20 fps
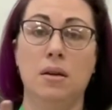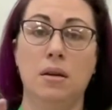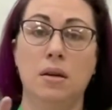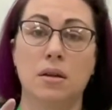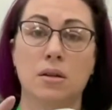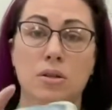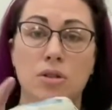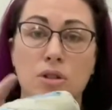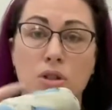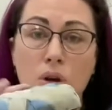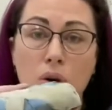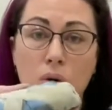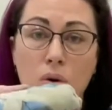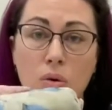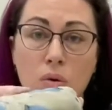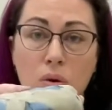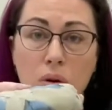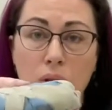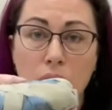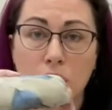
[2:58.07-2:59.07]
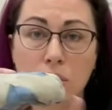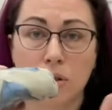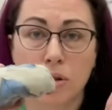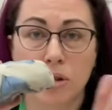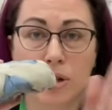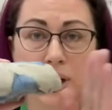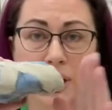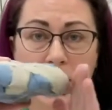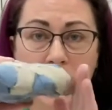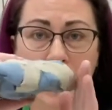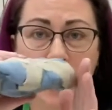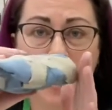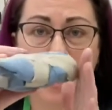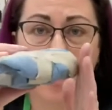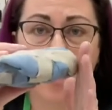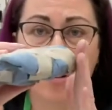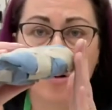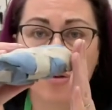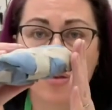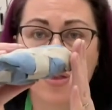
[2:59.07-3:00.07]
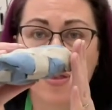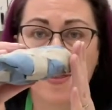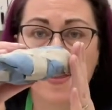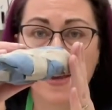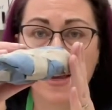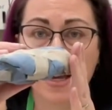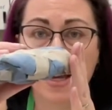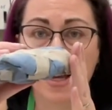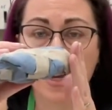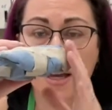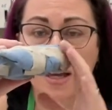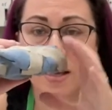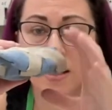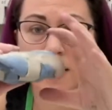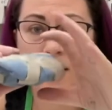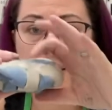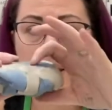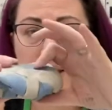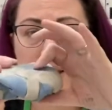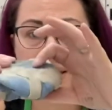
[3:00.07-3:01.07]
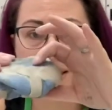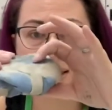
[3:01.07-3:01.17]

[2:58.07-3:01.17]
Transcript: So look at how thick this